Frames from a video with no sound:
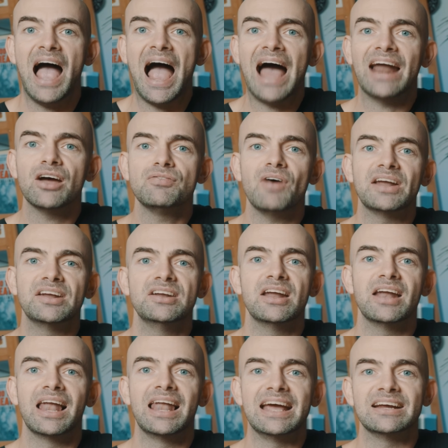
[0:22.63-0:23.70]
and I've added
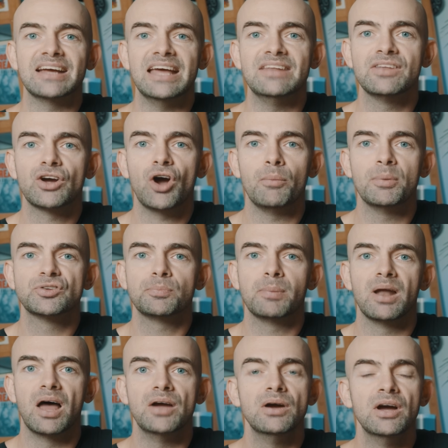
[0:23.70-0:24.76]
in a link in the comments
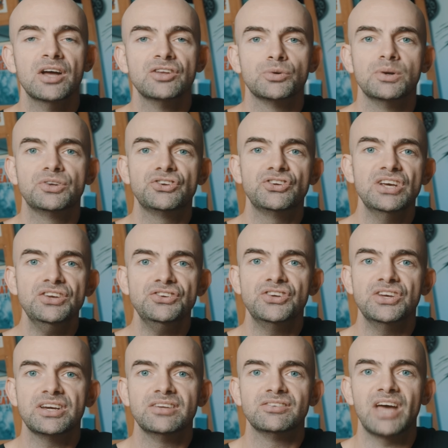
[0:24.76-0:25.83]
below to a cheat
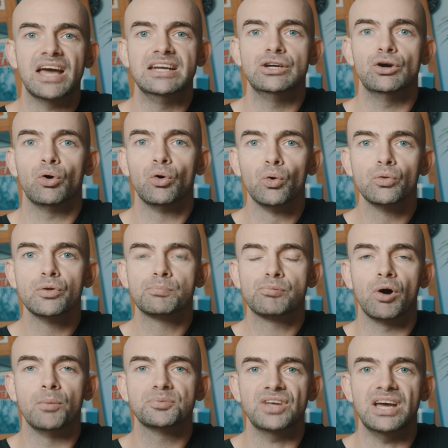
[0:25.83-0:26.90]
sheet containing all the
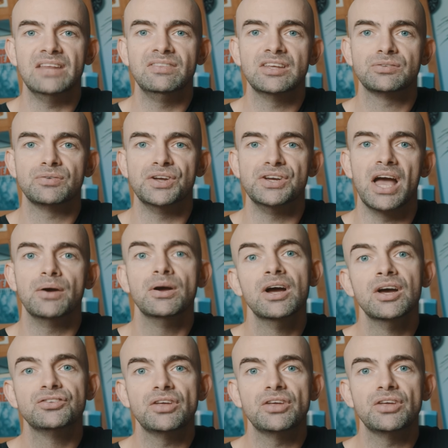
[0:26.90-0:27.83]
prompts in this video